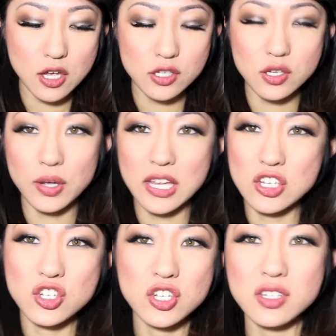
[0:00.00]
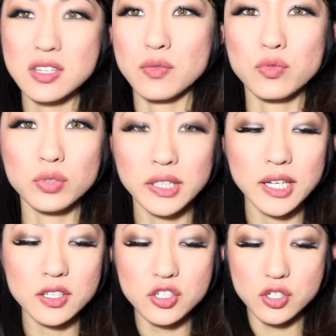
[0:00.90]
So it's just a
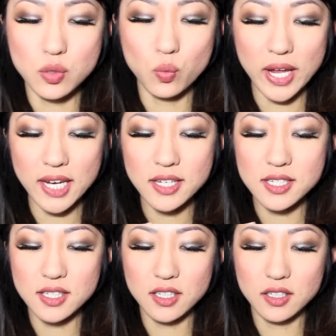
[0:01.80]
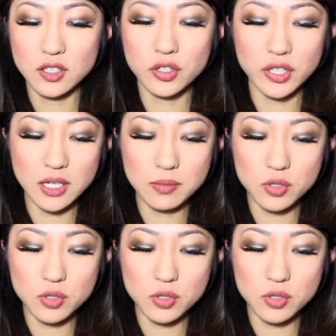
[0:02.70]
really just a white cream